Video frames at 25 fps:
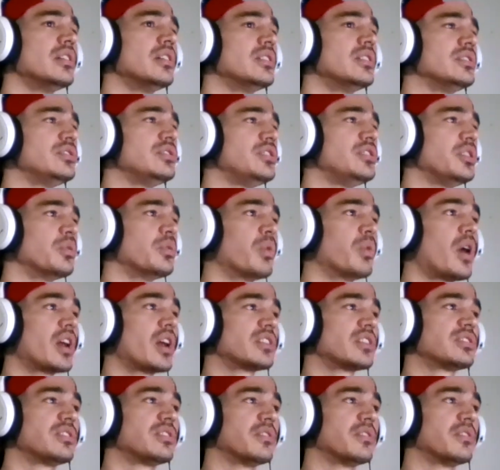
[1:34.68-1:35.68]
She
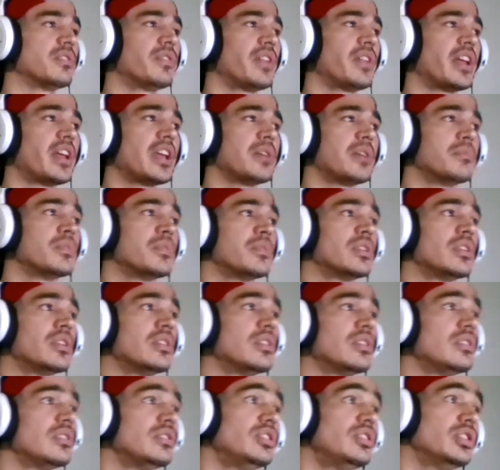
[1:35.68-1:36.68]
watched the flame
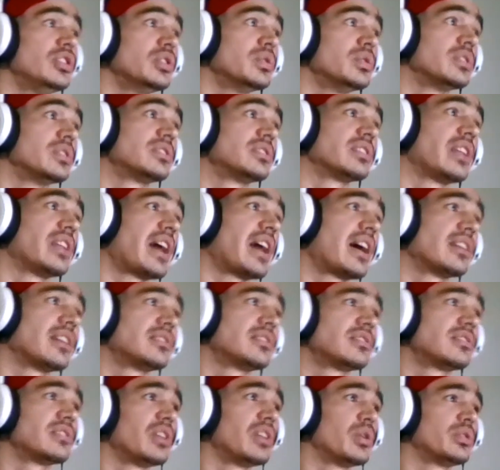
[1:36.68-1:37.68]
do its
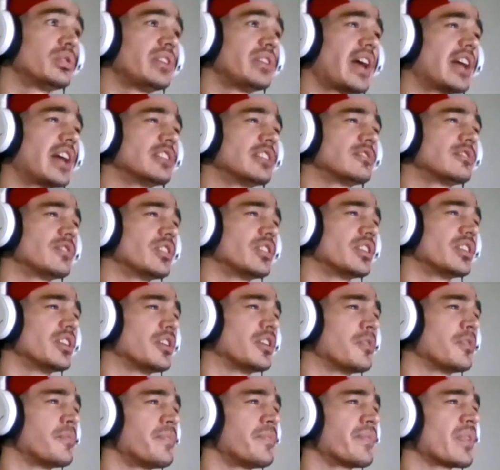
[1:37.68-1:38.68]
last slow dance for
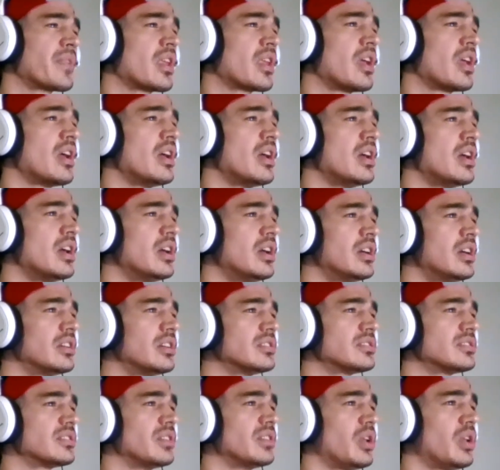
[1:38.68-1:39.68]
her,
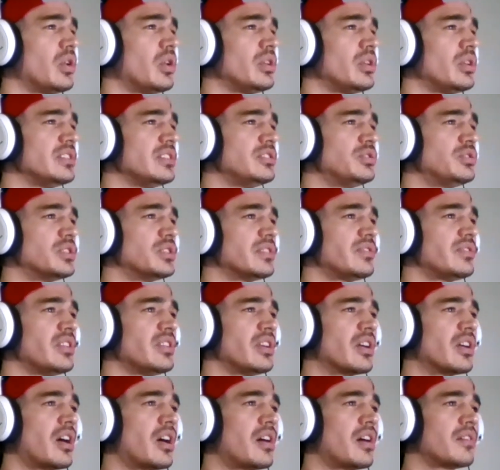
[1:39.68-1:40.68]
slowly drifting
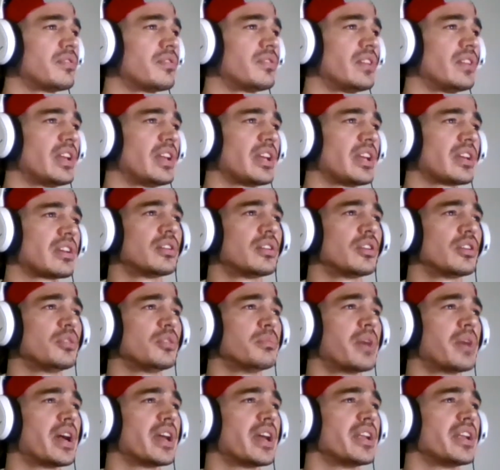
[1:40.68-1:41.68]
off like her
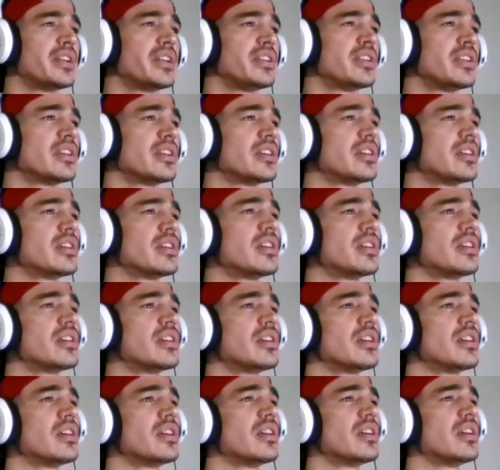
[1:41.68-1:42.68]
mind
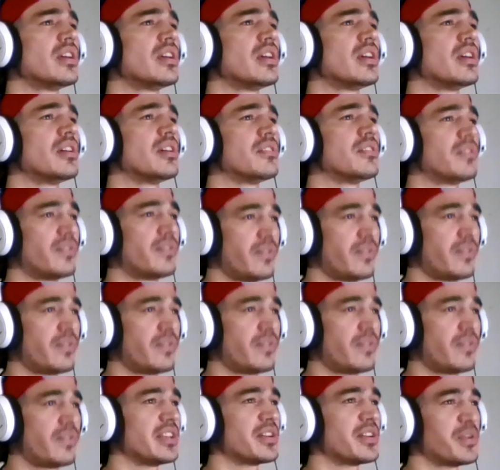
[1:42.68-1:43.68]

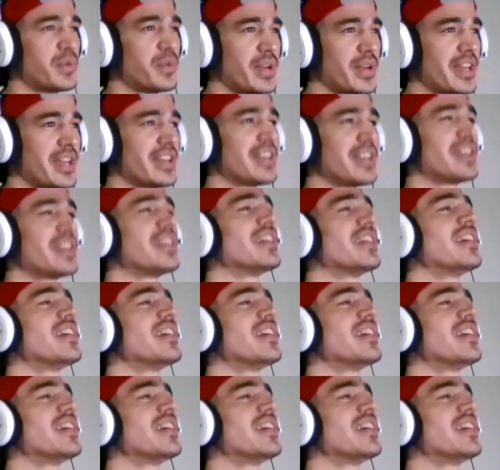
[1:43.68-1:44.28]
fading away.